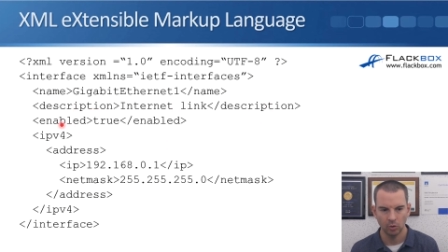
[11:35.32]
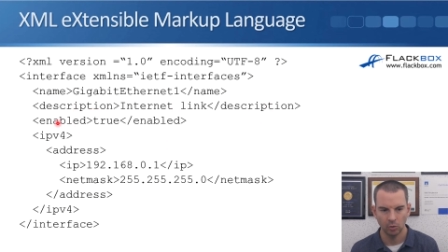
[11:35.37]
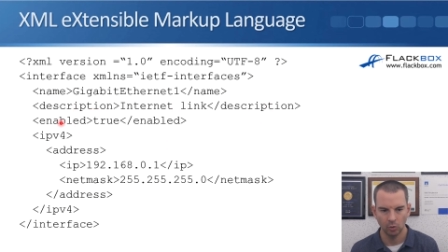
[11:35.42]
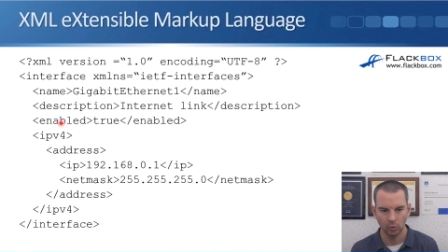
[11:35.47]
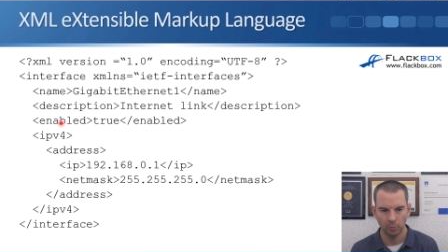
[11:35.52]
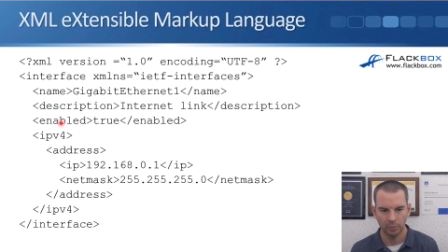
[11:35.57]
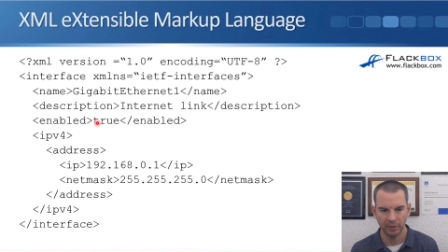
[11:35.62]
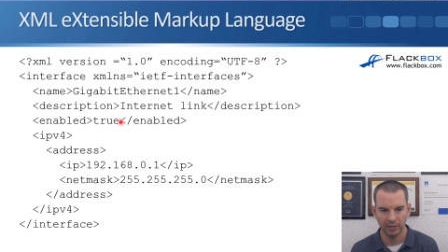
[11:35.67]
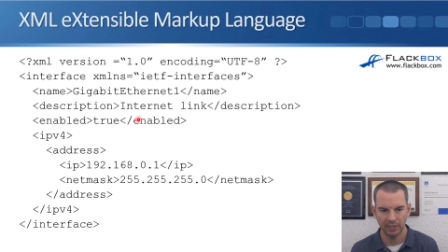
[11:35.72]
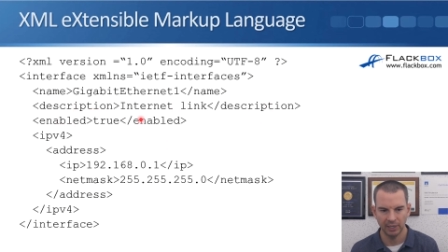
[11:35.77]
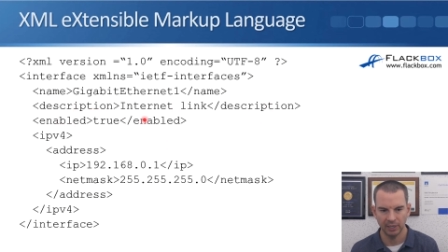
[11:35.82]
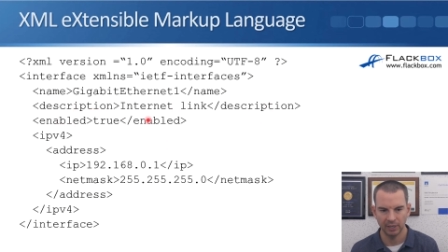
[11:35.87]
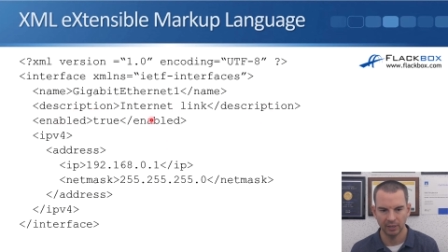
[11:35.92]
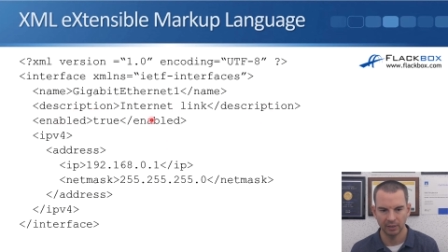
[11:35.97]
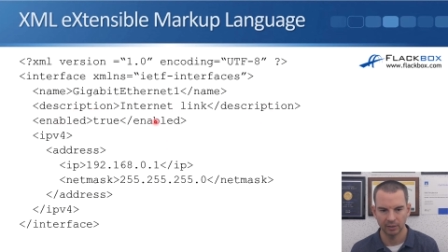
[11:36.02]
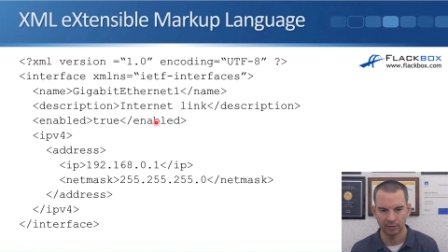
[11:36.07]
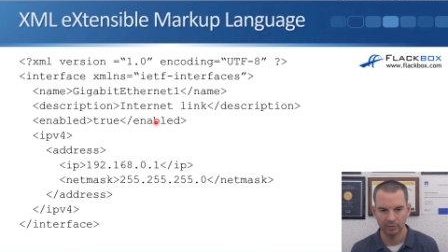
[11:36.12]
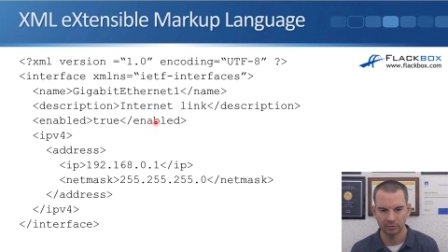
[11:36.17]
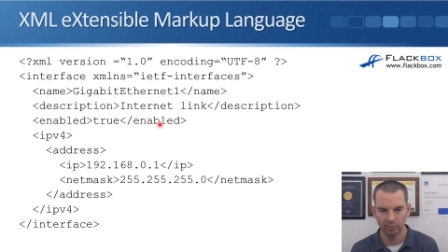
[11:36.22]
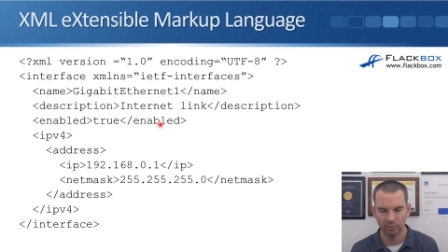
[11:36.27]
opening
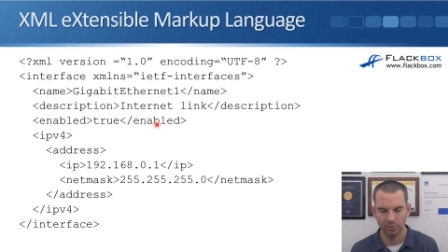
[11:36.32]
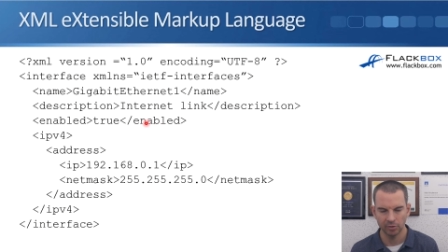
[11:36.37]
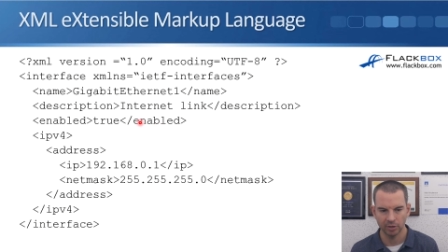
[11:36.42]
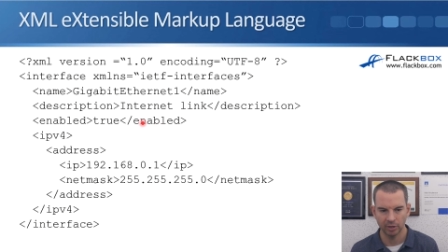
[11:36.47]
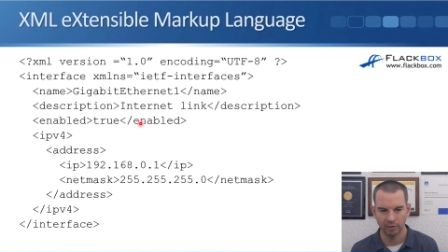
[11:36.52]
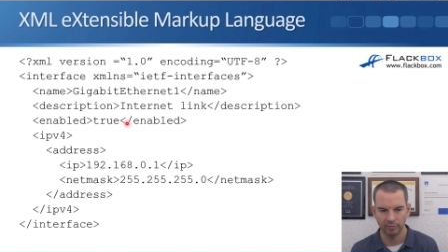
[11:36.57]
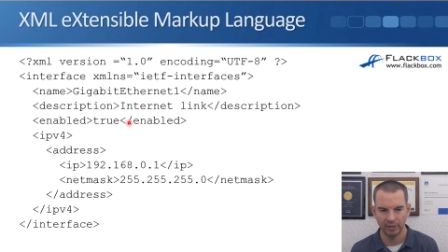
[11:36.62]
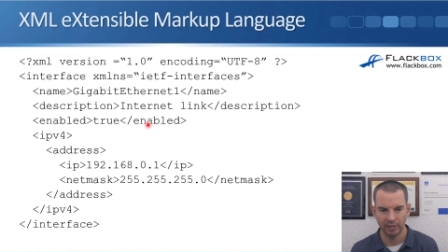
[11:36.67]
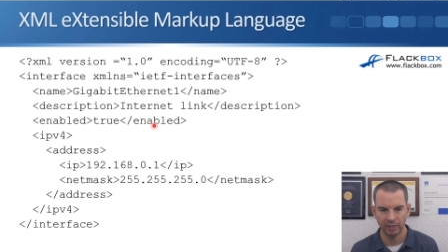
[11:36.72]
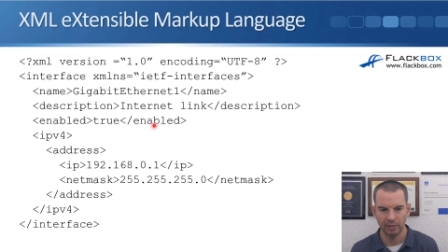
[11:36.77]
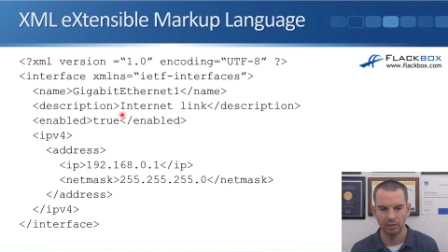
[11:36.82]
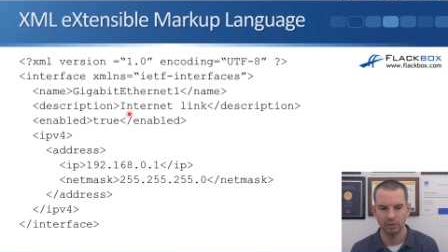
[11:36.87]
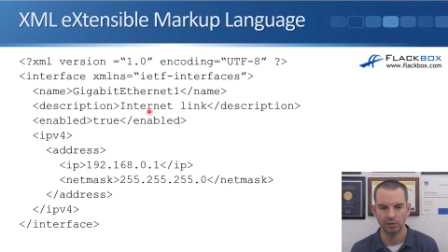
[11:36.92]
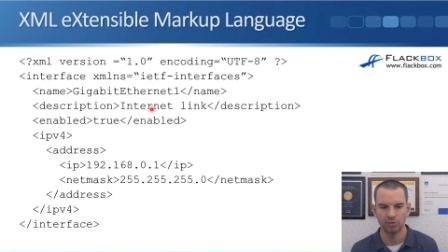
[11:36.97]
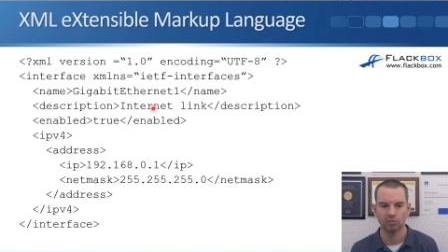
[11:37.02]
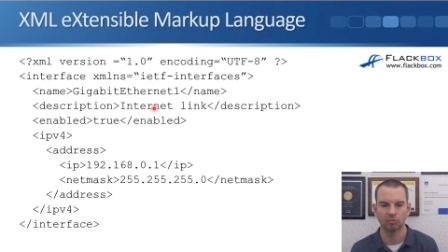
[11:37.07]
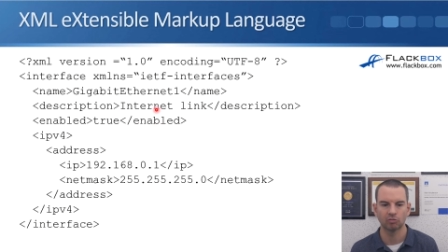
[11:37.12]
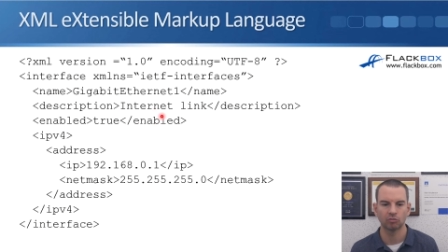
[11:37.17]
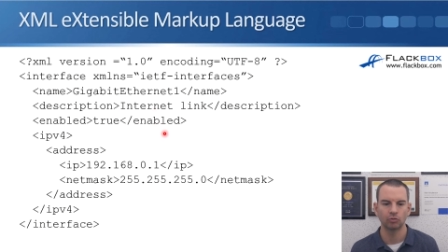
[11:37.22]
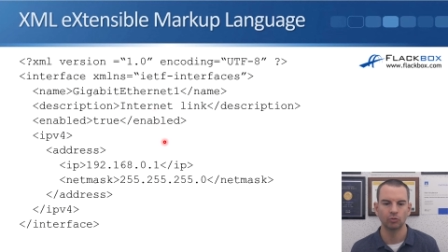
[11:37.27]
and closing that
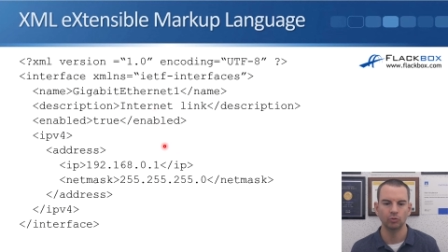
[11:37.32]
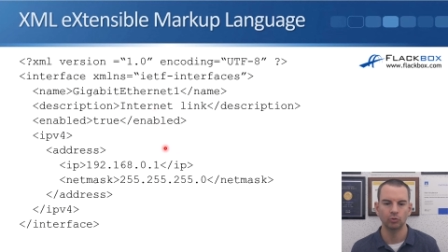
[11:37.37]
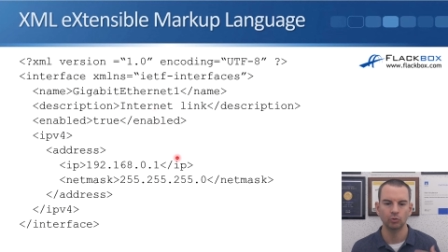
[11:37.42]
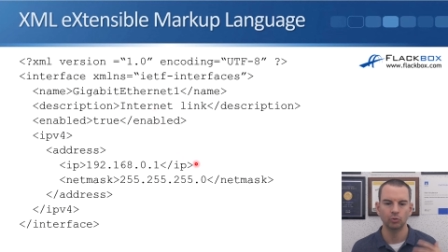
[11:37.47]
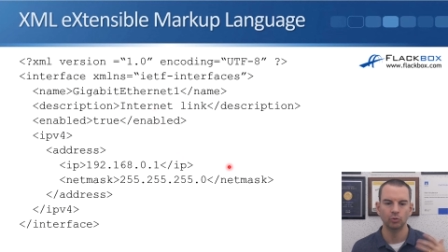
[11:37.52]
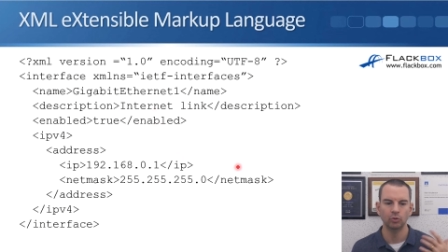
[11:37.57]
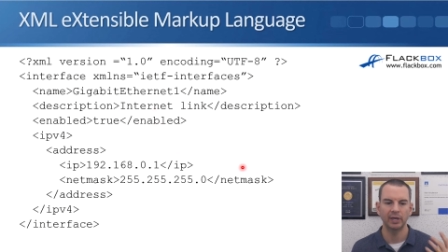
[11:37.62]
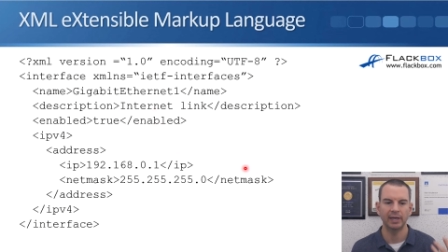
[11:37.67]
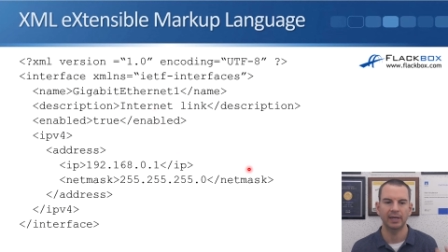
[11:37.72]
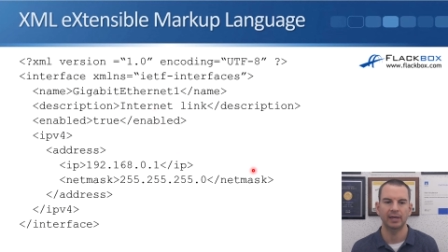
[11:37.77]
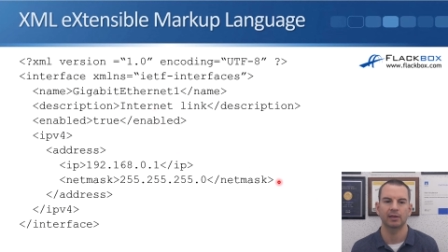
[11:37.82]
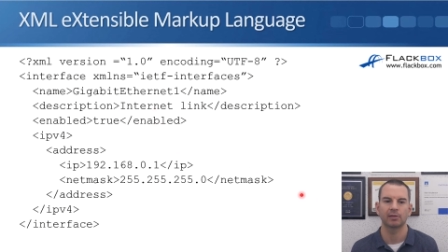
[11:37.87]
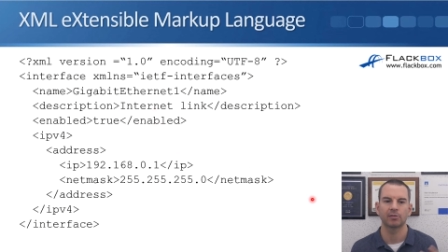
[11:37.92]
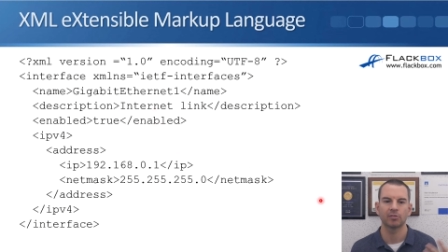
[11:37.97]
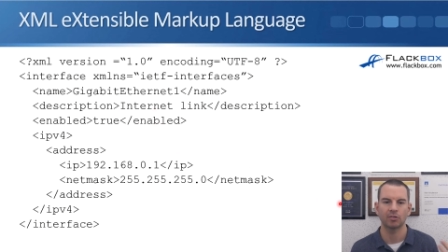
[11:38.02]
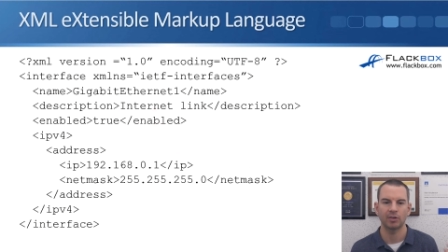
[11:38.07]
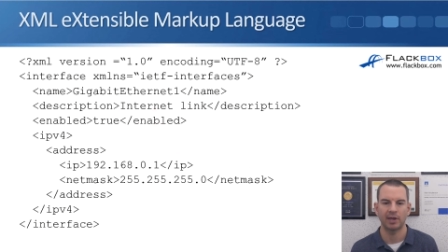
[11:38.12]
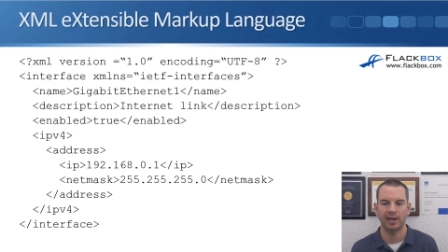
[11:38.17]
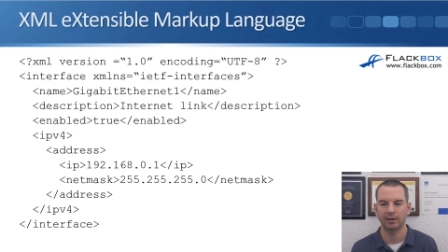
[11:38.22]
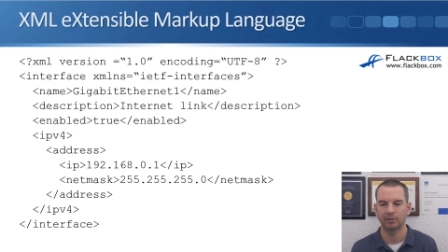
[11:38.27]
is true,
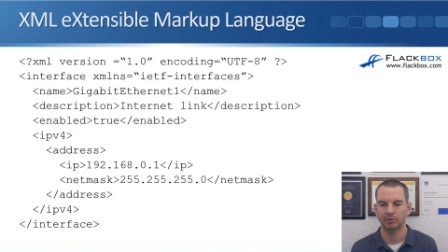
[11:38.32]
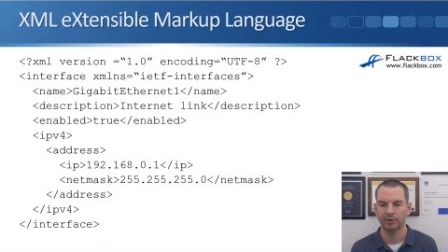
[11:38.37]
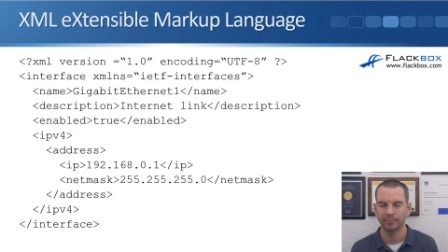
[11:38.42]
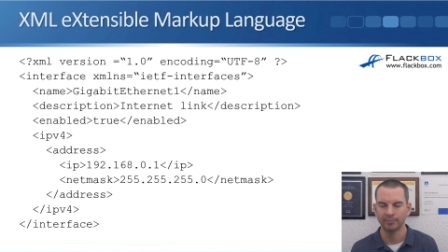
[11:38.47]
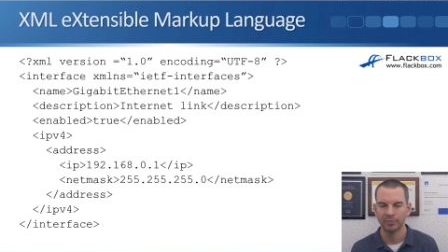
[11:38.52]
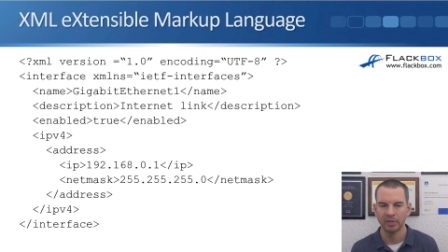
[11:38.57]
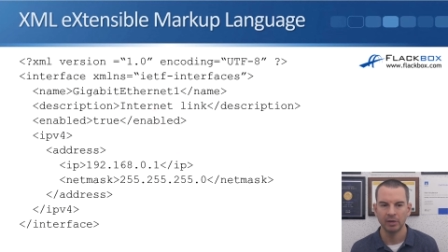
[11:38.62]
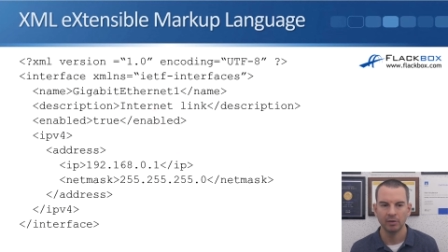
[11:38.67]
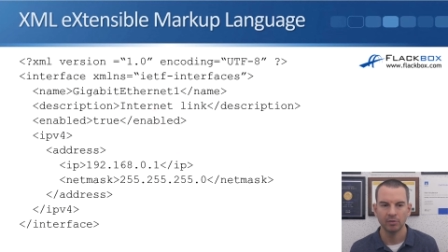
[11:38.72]
etc.